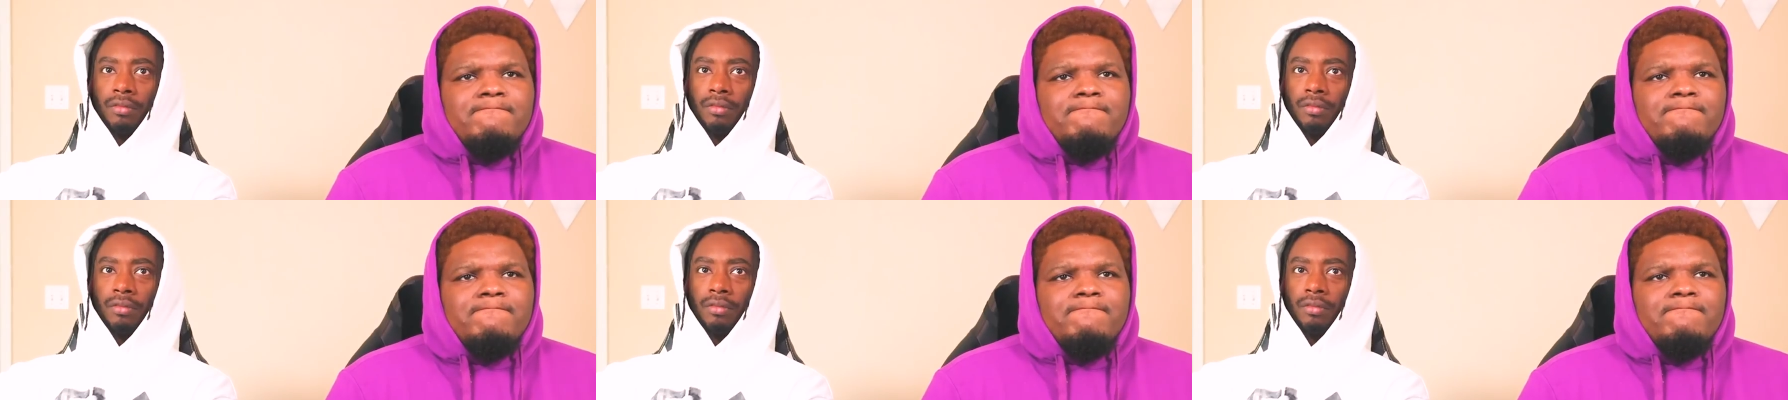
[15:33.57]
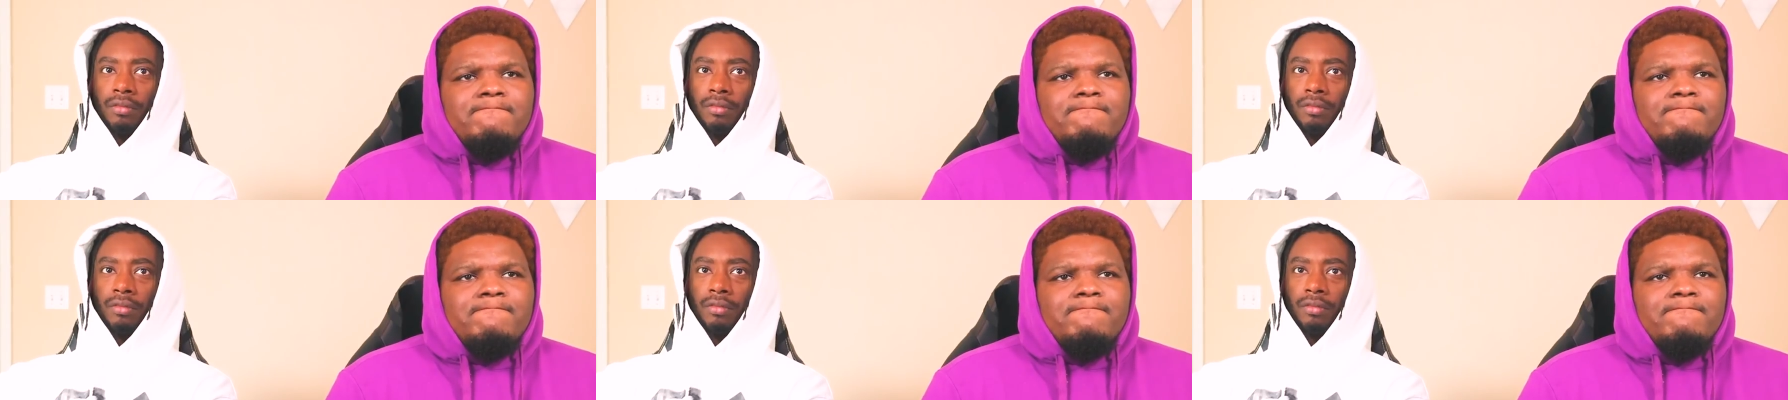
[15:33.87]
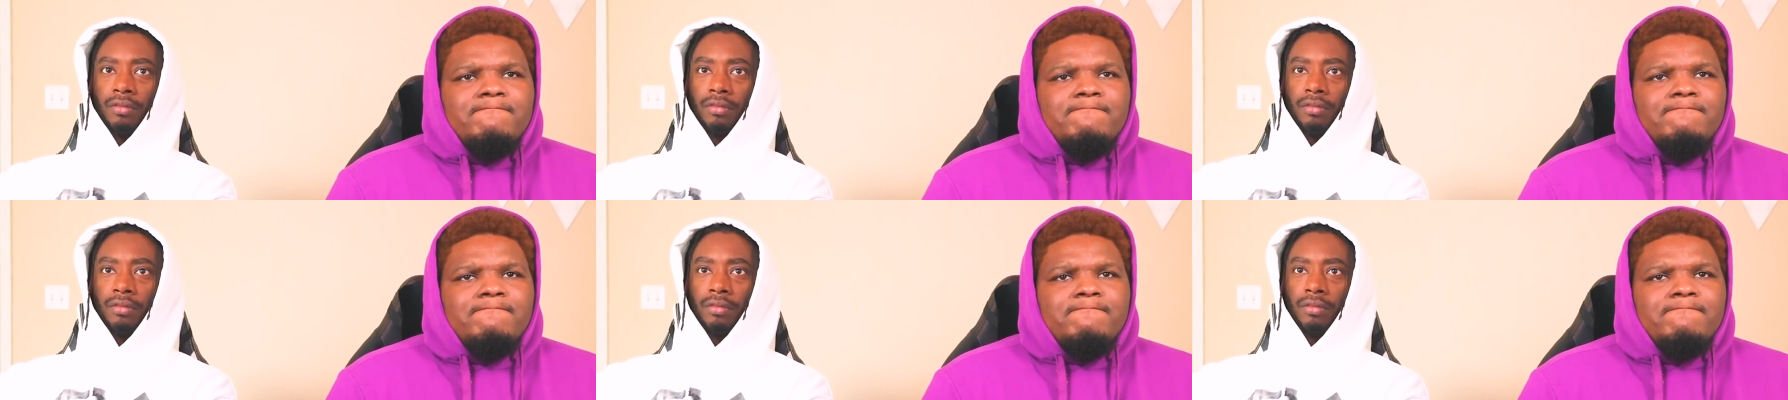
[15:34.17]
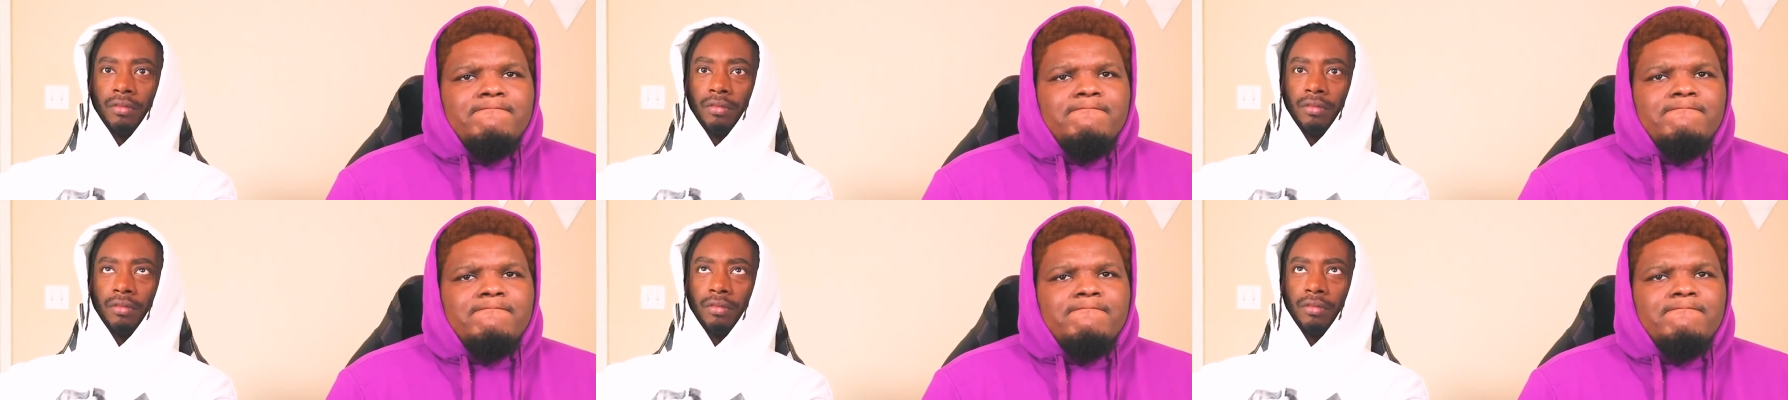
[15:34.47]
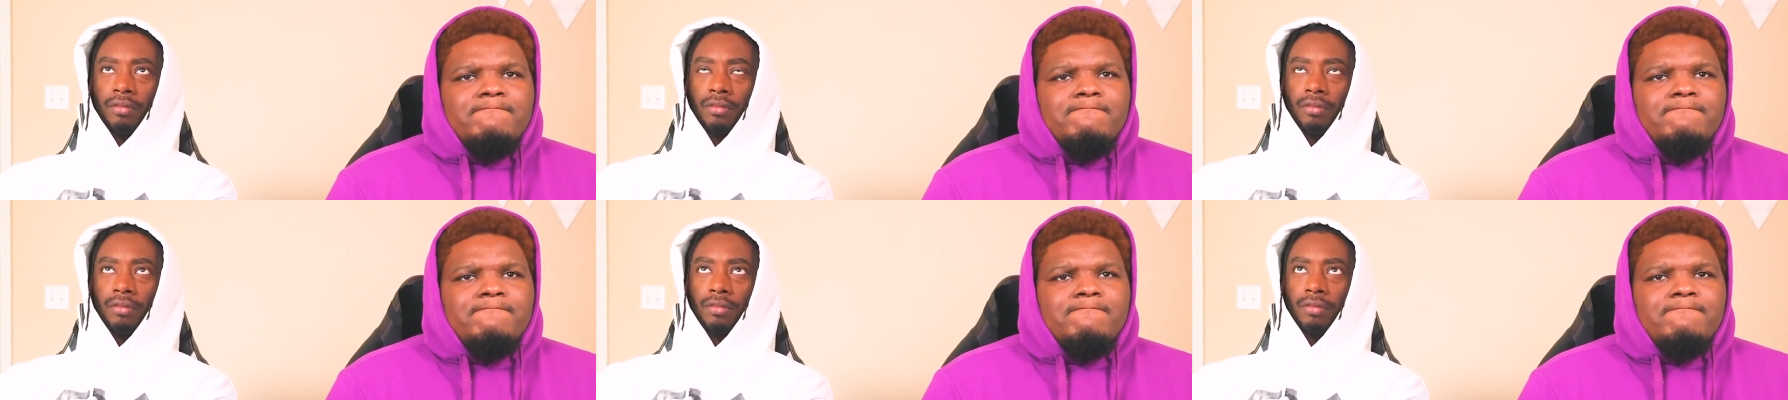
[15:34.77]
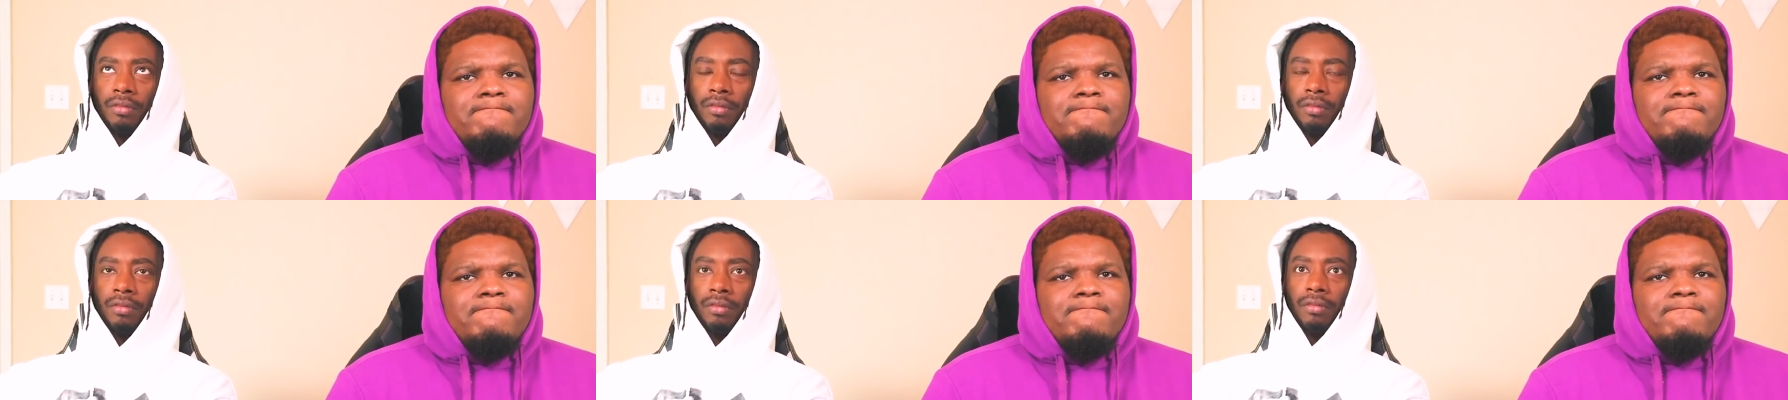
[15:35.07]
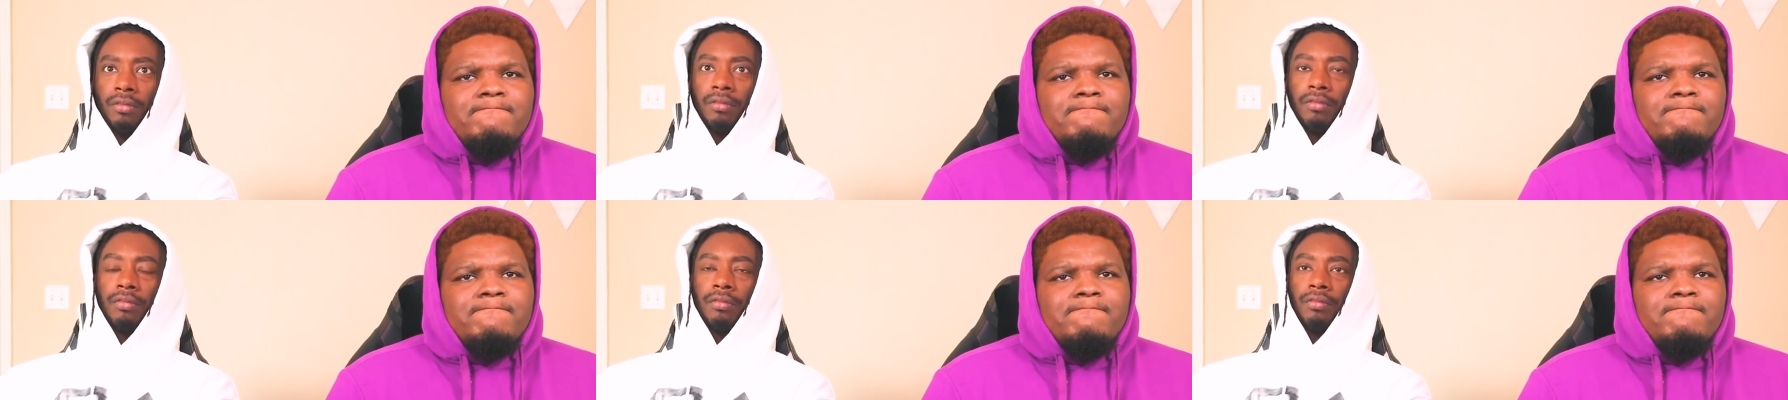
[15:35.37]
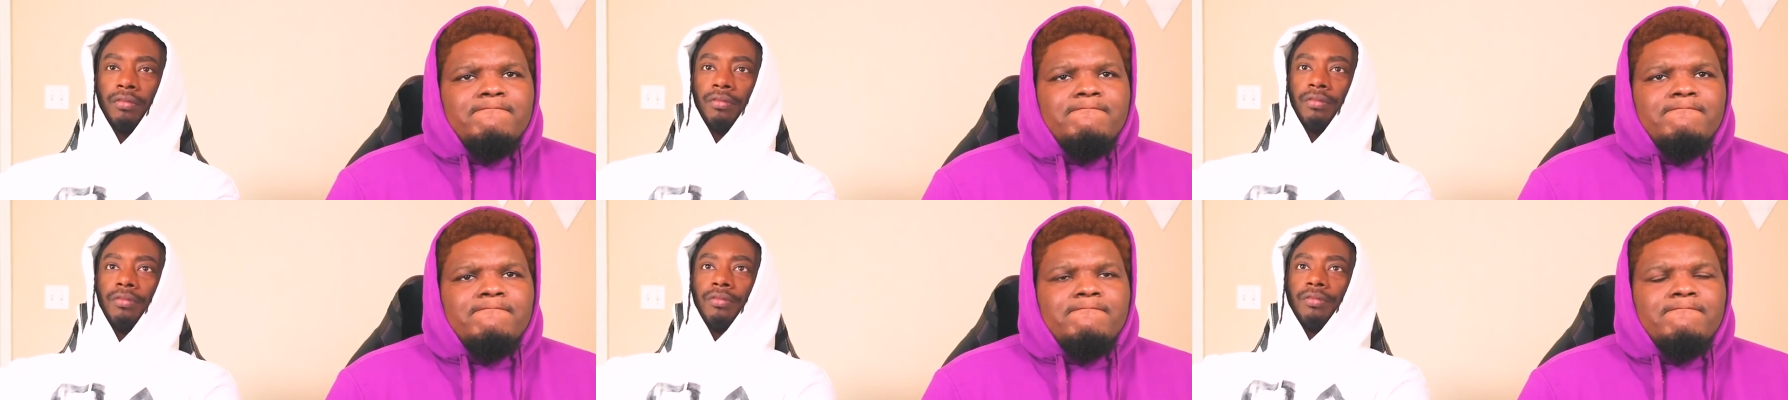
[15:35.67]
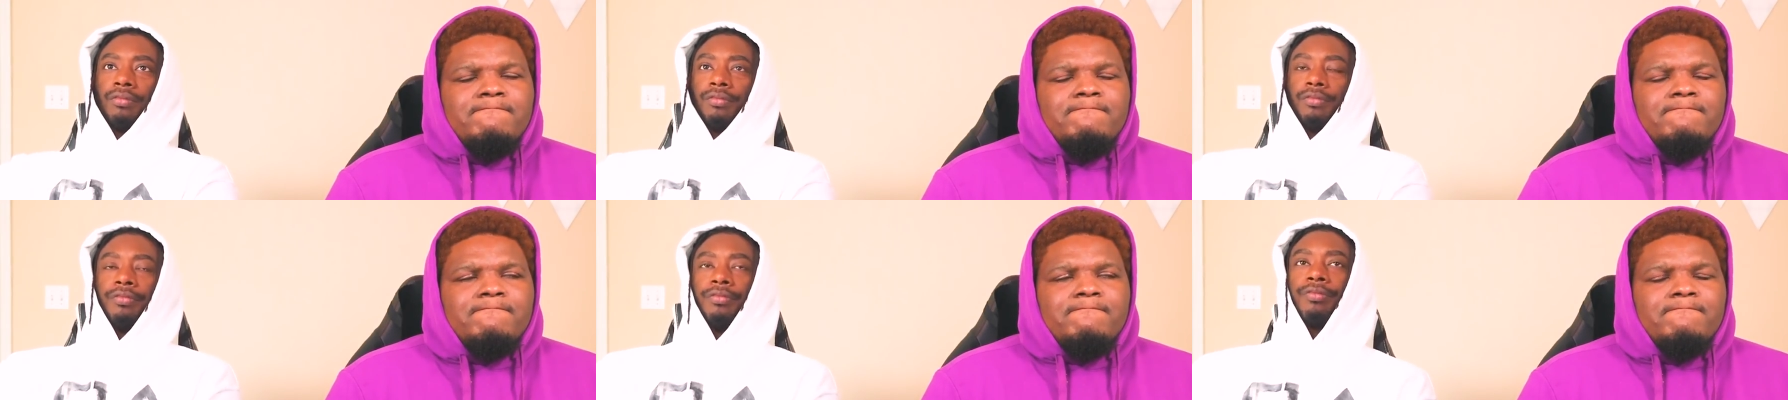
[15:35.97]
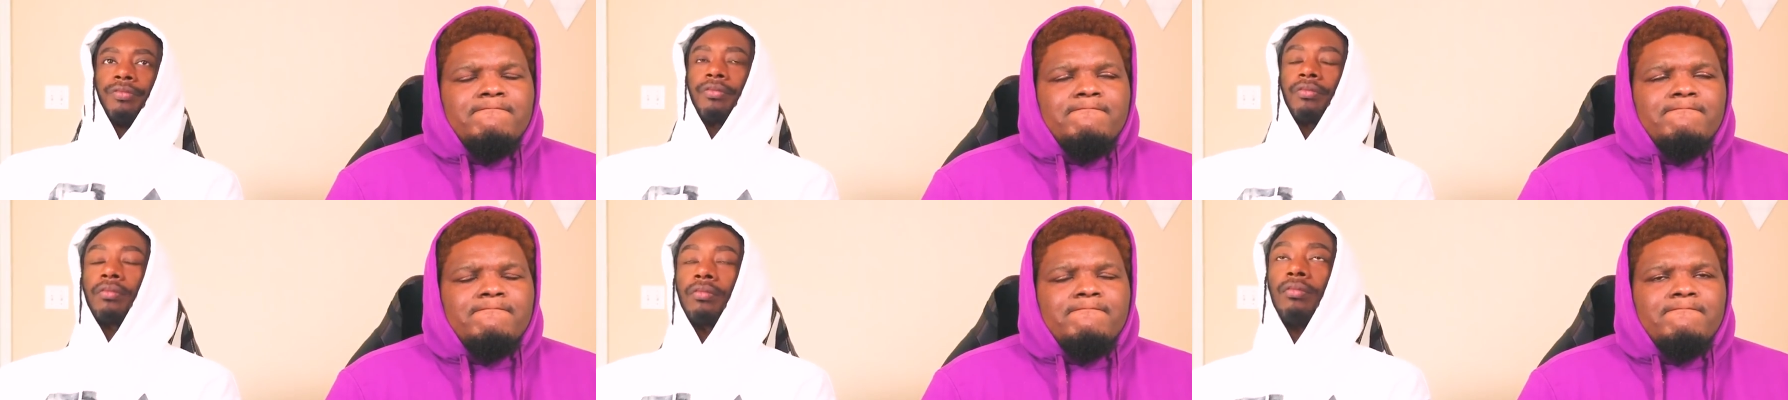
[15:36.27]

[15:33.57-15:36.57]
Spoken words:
[no speech]